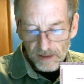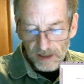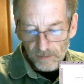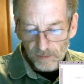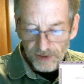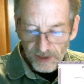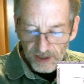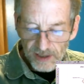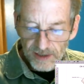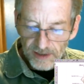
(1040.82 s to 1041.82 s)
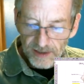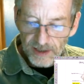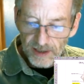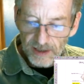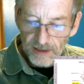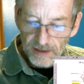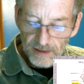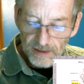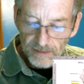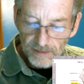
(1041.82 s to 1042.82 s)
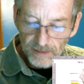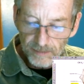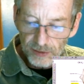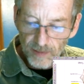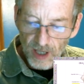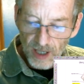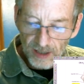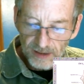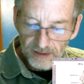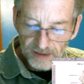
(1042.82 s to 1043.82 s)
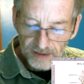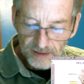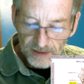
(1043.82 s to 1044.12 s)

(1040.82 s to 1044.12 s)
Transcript: within the blue box